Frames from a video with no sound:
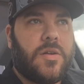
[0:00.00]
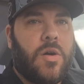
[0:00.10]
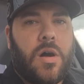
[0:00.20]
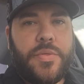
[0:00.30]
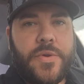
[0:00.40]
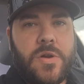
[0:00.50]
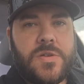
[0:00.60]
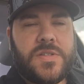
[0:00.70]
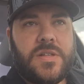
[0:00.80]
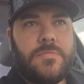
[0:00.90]

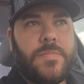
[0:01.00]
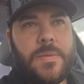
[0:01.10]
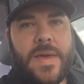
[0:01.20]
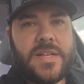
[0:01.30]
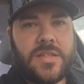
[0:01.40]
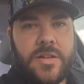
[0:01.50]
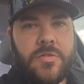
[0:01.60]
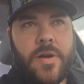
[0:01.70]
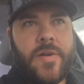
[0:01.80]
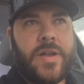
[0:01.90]
authors, and he makes
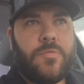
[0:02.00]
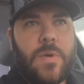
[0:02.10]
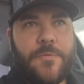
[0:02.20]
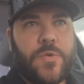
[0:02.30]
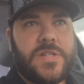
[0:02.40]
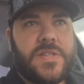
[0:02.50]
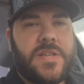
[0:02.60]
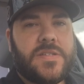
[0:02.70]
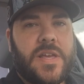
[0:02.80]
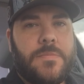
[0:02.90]
literary
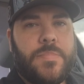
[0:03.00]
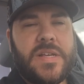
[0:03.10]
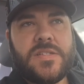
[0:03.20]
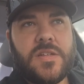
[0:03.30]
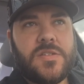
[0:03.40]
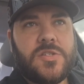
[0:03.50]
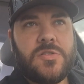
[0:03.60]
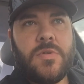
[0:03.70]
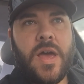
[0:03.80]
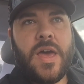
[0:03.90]
references, and Beast doesn't
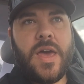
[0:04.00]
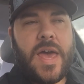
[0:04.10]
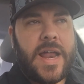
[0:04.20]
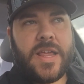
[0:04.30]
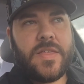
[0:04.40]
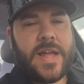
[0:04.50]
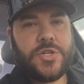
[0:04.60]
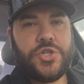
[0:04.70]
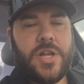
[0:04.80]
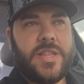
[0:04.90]
do any of that
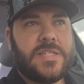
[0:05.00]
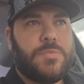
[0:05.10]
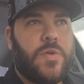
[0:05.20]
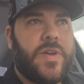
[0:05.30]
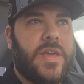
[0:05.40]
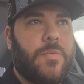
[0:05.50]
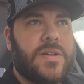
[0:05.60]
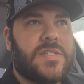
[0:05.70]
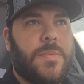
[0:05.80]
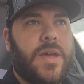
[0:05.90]
shit in this movie. He
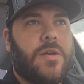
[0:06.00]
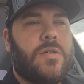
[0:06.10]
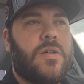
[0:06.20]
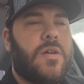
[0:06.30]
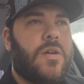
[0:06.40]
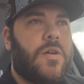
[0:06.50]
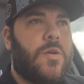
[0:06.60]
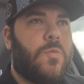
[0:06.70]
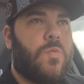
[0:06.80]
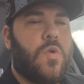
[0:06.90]
wants to make a
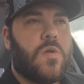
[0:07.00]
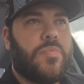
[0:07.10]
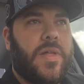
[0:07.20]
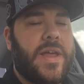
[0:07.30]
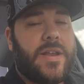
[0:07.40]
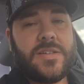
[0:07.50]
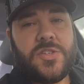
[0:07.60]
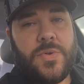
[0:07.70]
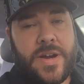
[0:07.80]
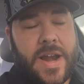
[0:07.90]
warplane. He
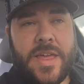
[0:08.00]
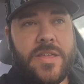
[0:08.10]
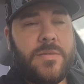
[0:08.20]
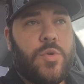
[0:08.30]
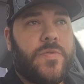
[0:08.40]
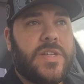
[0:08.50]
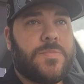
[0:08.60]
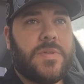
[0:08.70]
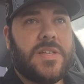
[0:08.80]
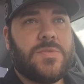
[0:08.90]
doesn't do it in any of the
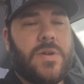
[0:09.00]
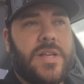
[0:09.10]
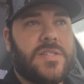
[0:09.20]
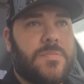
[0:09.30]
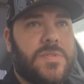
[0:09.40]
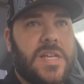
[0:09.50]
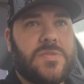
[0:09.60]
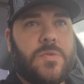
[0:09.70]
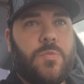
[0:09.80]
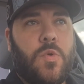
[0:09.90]
movies, but this one he's
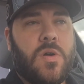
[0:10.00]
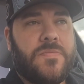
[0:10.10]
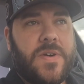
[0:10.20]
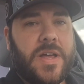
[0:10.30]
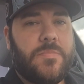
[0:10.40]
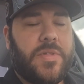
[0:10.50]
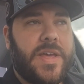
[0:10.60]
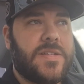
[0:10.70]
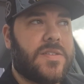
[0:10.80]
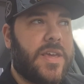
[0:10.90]
obsessed with war fucking
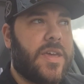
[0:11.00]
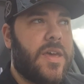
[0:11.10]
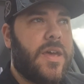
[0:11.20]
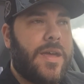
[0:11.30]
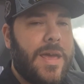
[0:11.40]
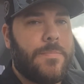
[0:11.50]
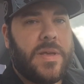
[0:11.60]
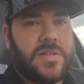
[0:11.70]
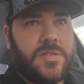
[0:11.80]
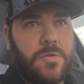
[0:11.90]
planes. Like, yeah,
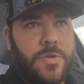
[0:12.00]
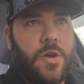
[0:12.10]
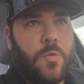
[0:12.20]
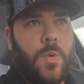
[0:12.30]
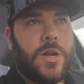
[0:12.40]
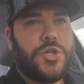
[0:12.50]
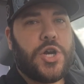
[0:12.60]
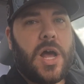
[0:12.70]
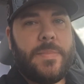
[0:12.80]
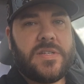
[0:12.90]
Beast, your one
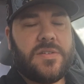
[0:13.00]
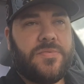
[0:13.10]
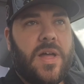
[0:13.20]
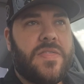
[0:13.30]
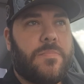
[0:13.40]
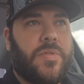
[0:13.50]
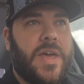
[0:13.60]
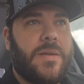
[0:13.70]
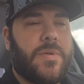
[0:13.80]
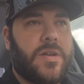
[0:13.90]
job is to fly the
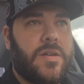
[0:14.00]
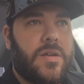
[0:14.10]
plane, but